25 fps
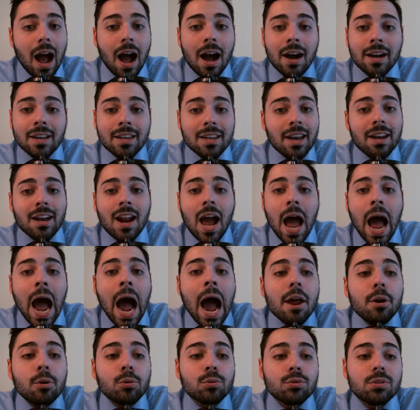Again,
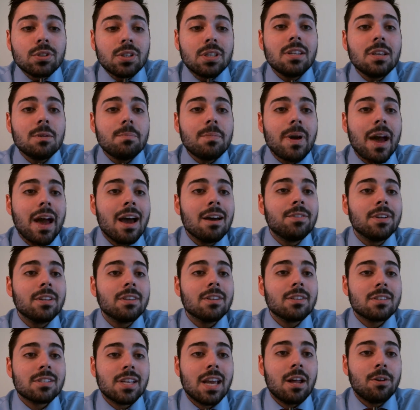I don't see them having
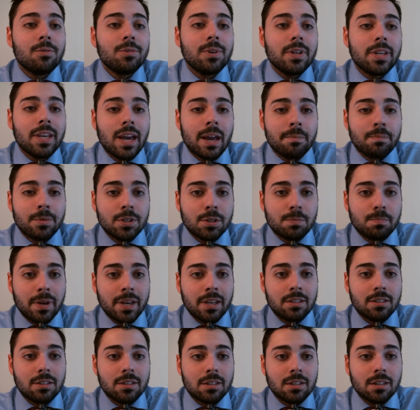the salary cap
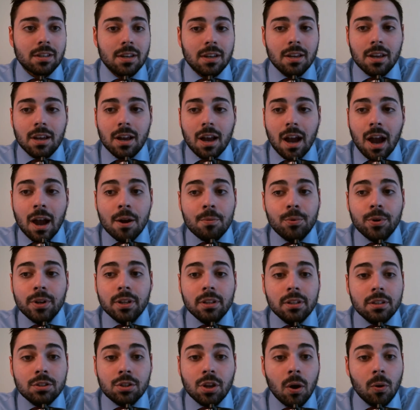space. I
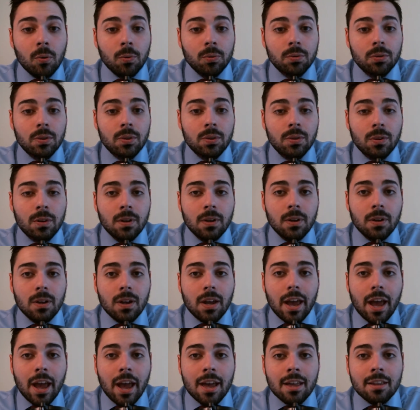really don't.
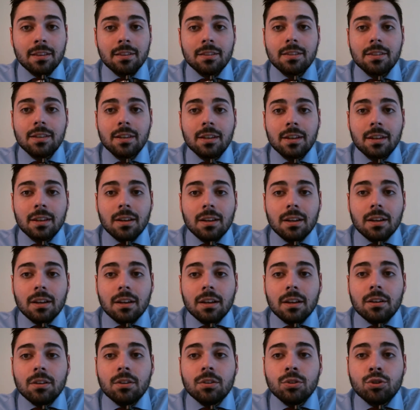And
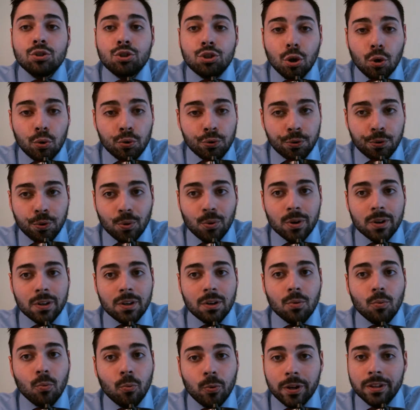Joe
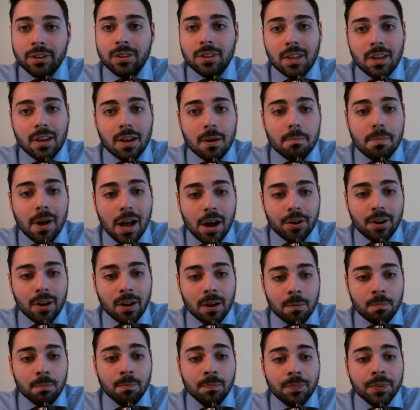Thornton, one thing about
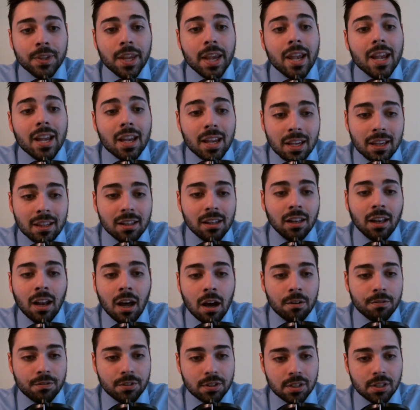him, he
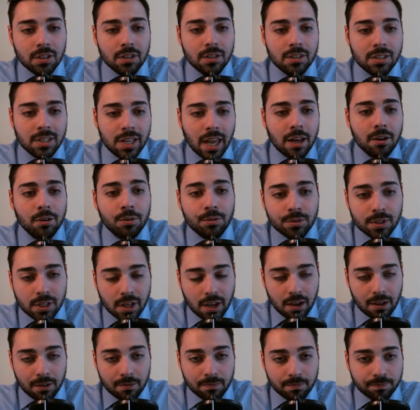loves San
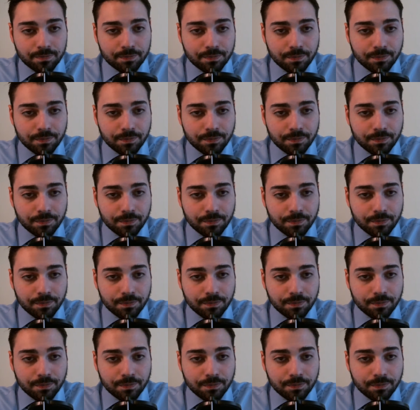Jose.